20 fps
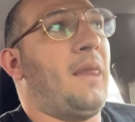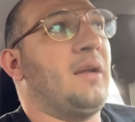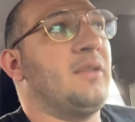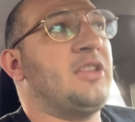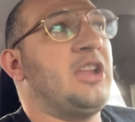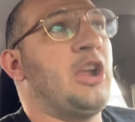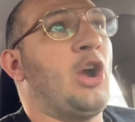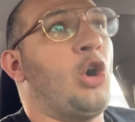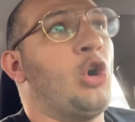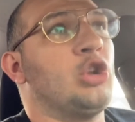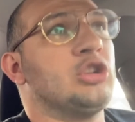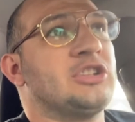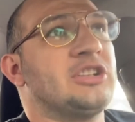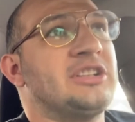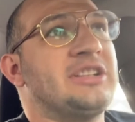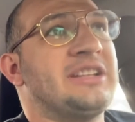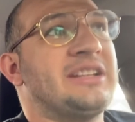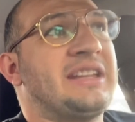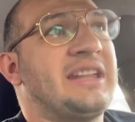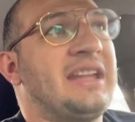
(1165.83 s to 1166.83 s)
the older
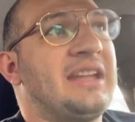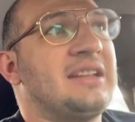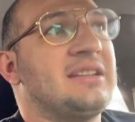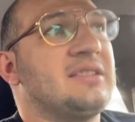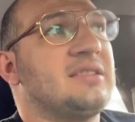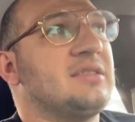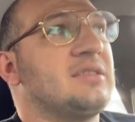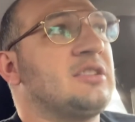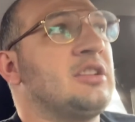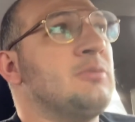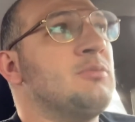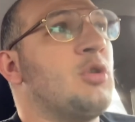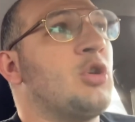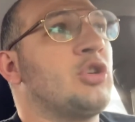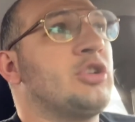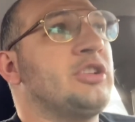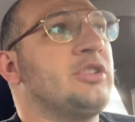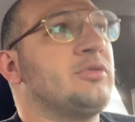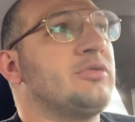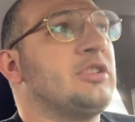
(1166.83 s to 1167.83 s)
you get, the
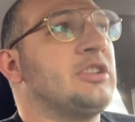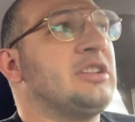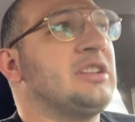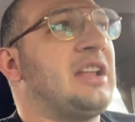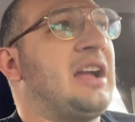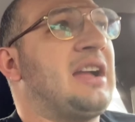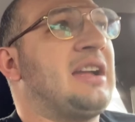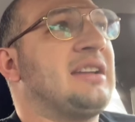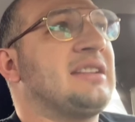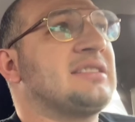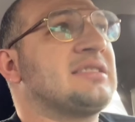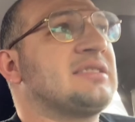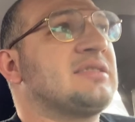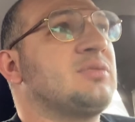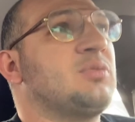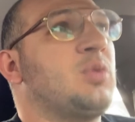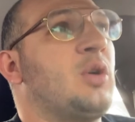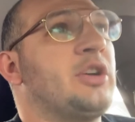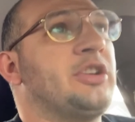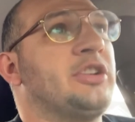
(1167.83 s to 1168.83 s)
more you
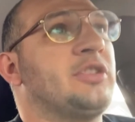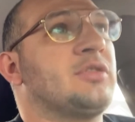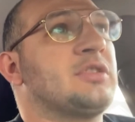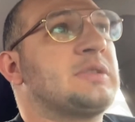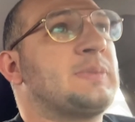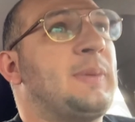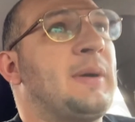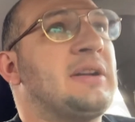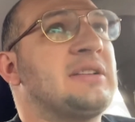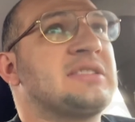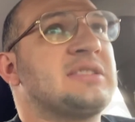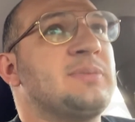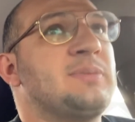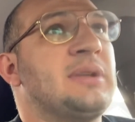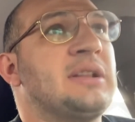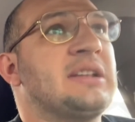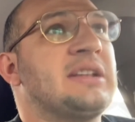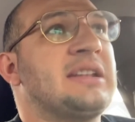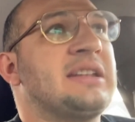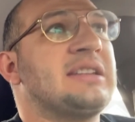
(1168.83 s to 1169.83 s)
realize what your
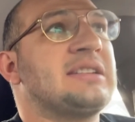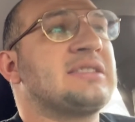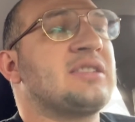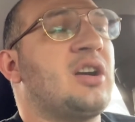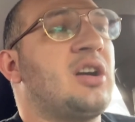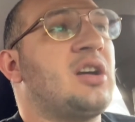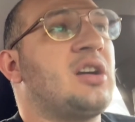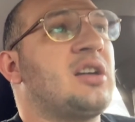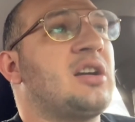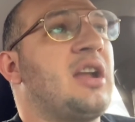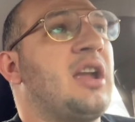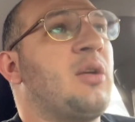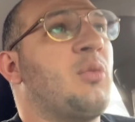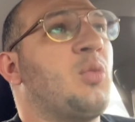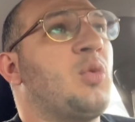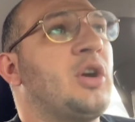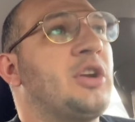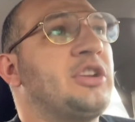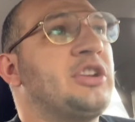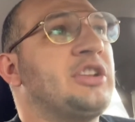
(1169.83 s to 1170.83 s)
responsibilities are
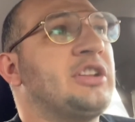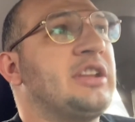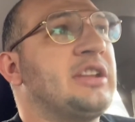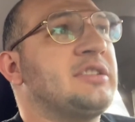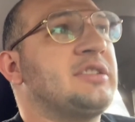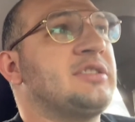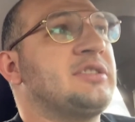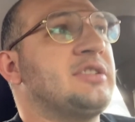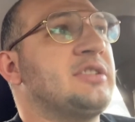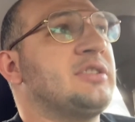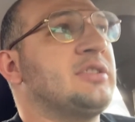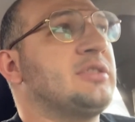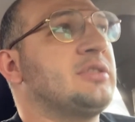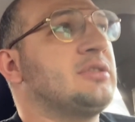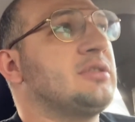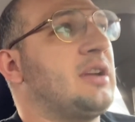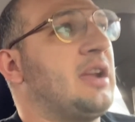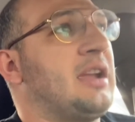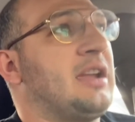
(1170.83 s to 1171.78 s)
and what you need to do.